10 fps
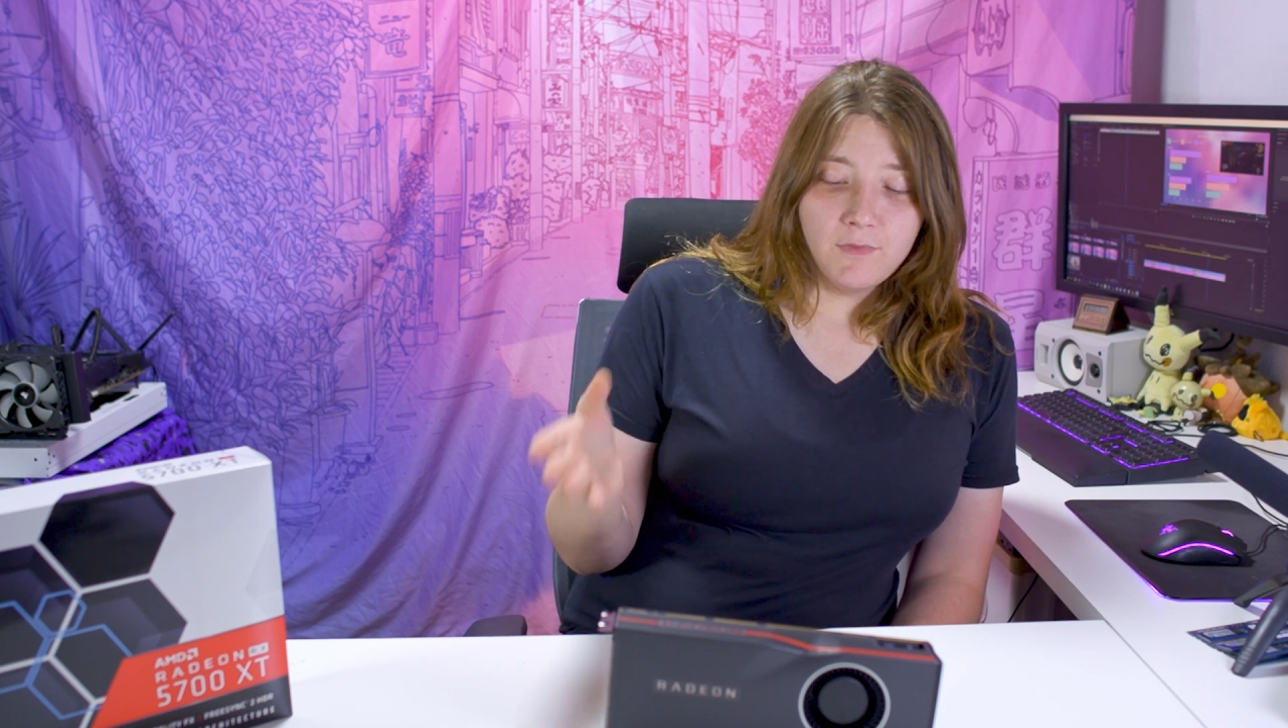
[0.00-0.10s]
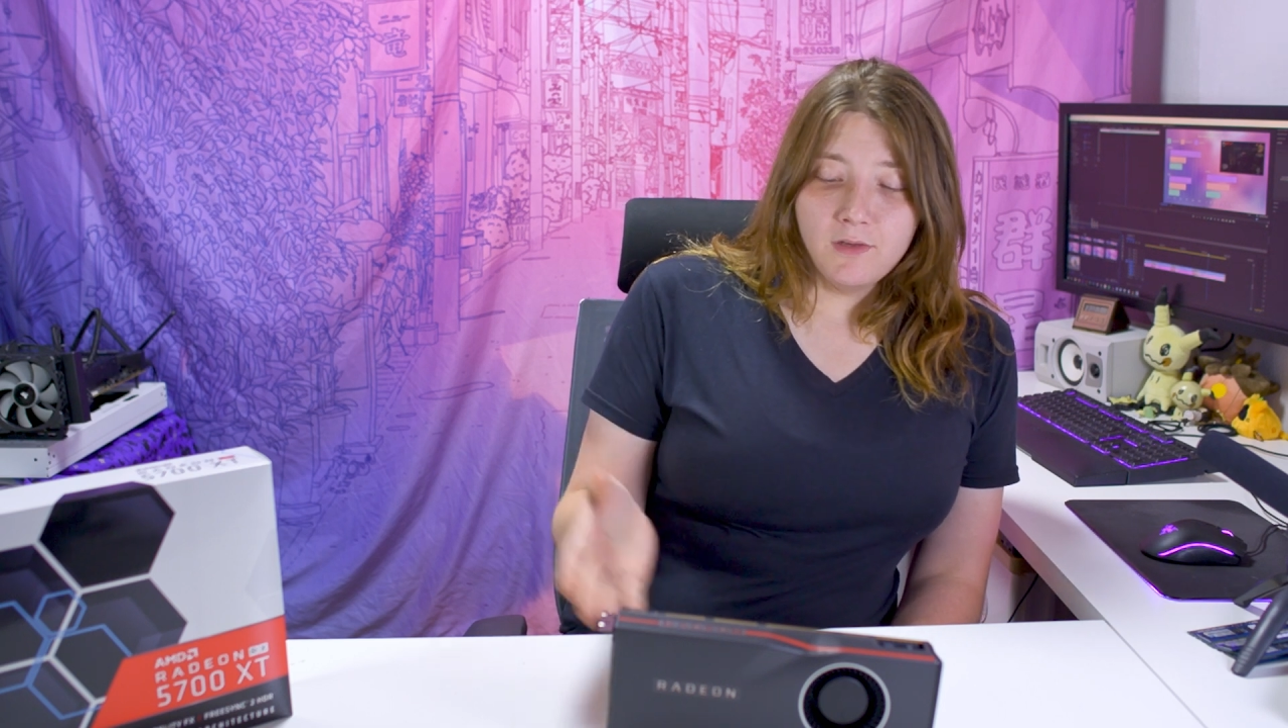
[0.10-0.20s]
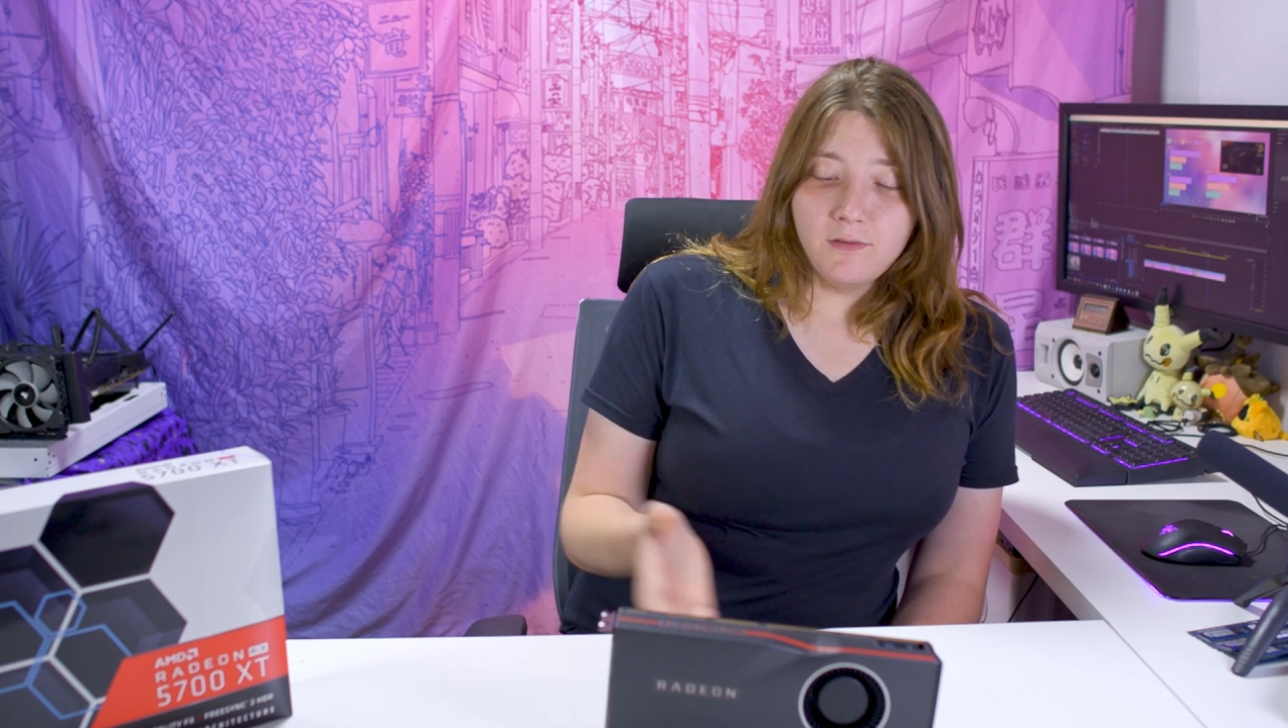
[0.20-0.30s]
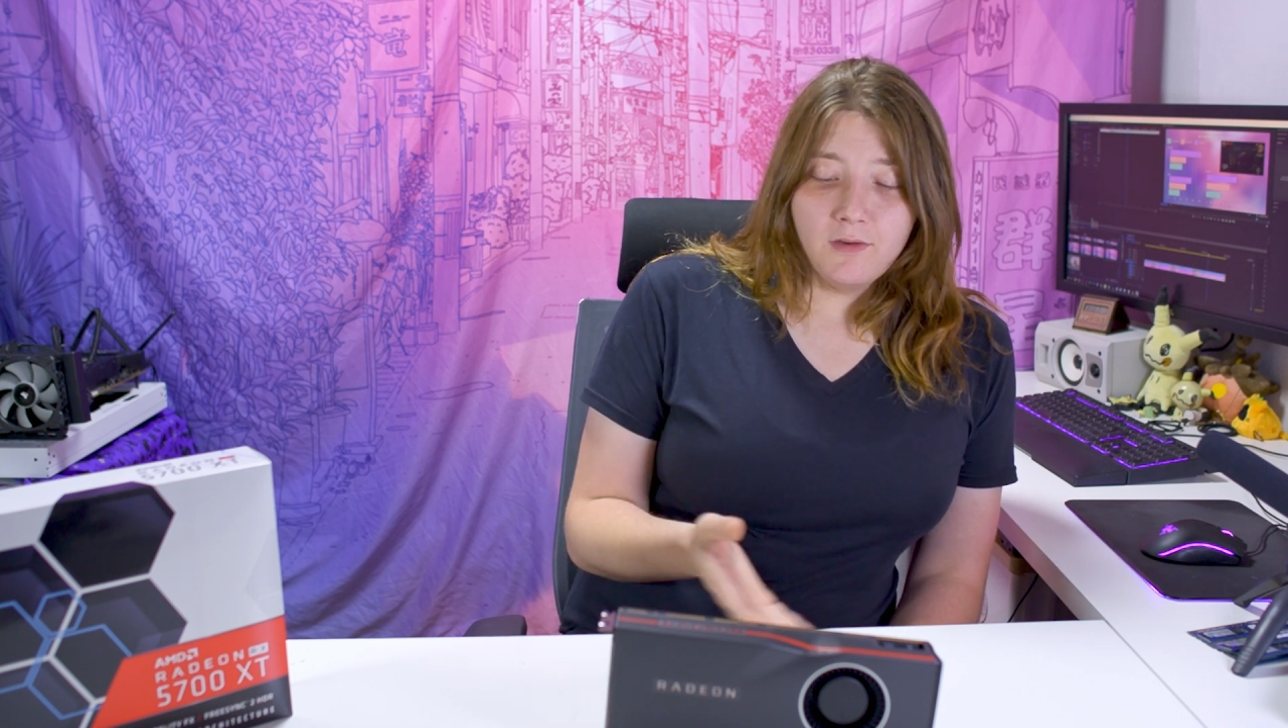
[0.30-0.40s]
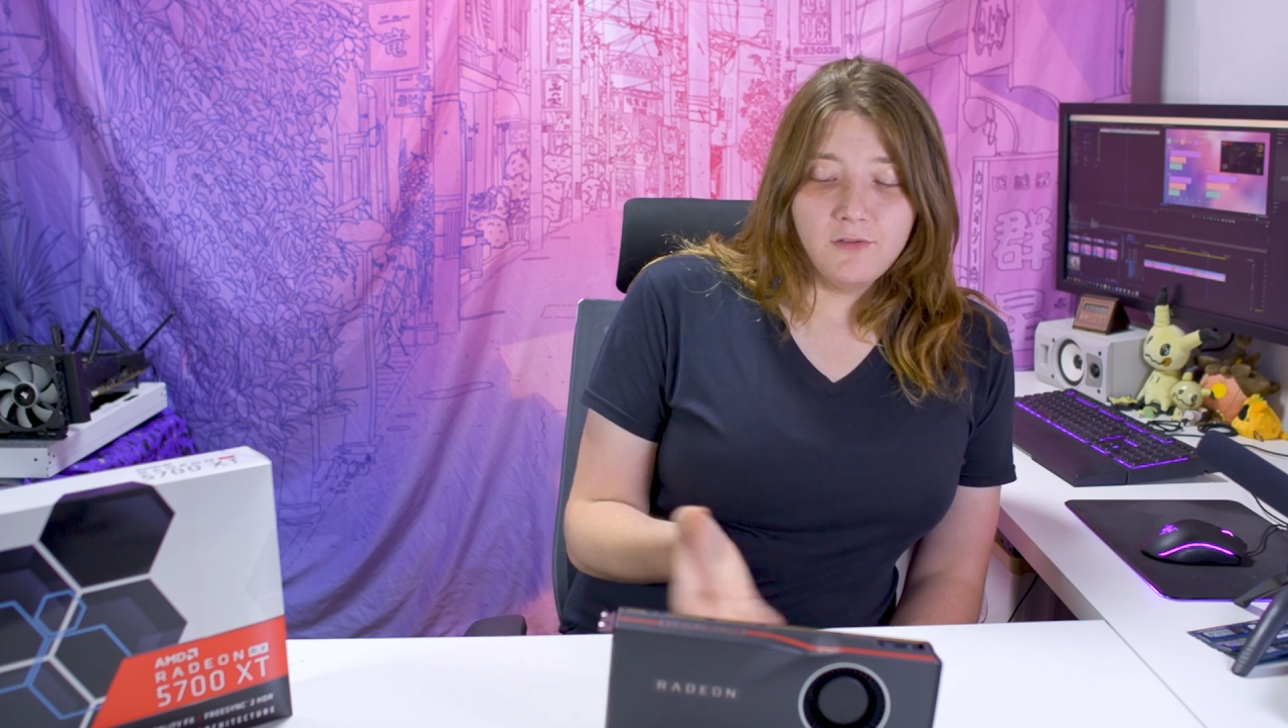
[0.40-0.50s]

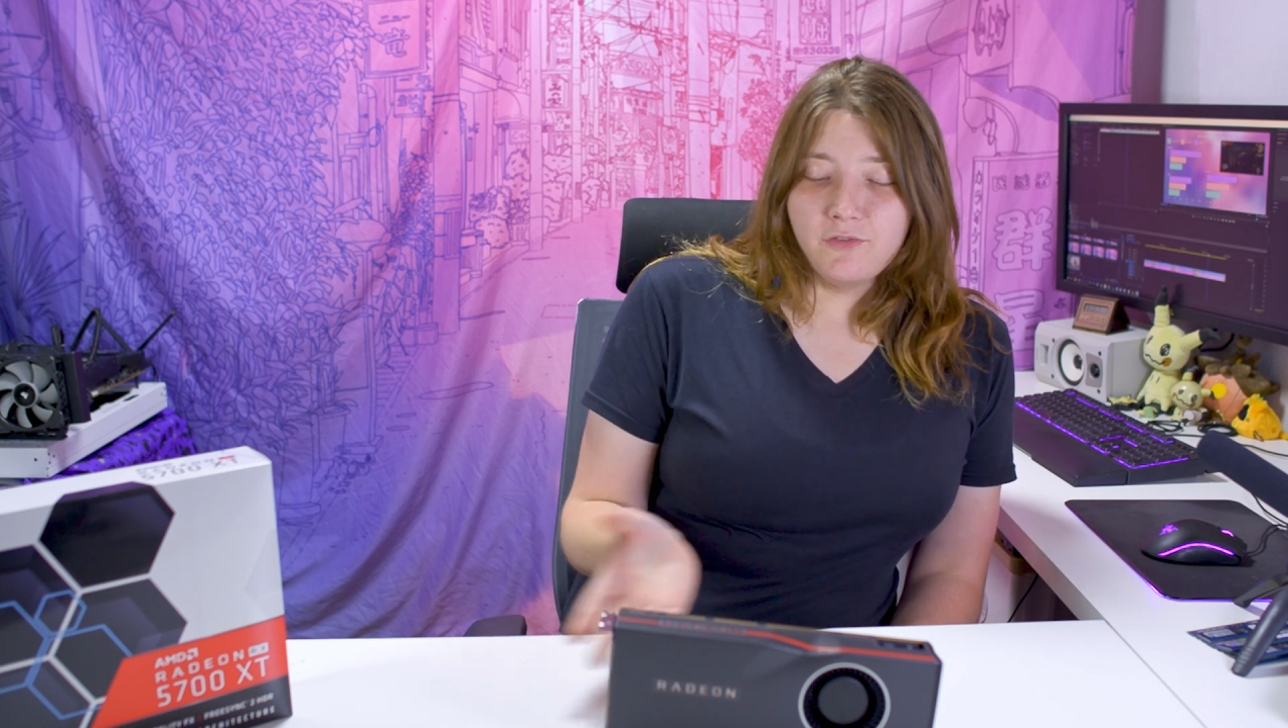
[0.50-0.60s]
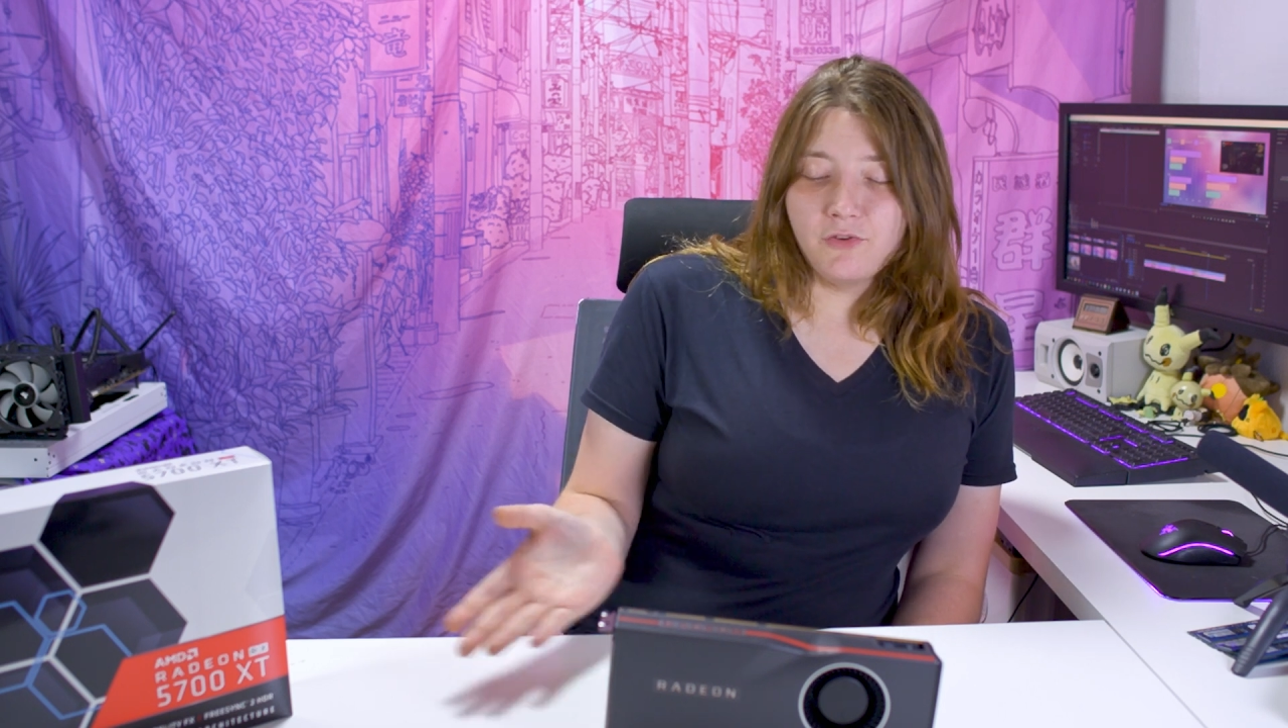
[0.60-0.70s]
it, it's